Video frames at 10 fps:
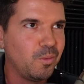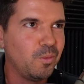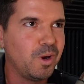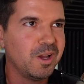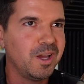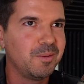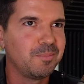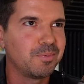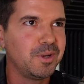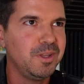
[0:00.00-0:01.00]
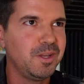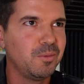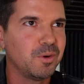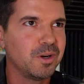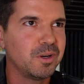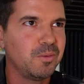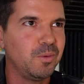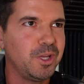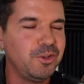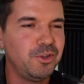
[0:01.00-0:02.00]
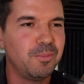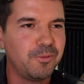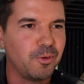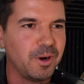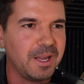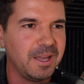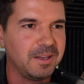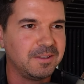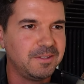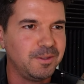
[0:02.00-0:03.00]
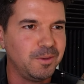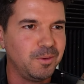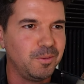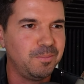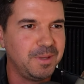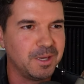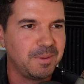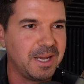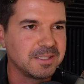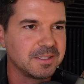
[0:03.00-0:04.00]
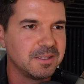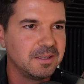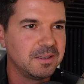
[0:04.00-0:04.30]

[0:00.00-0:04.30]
What kind of breathing work will you do beforehand to be your best?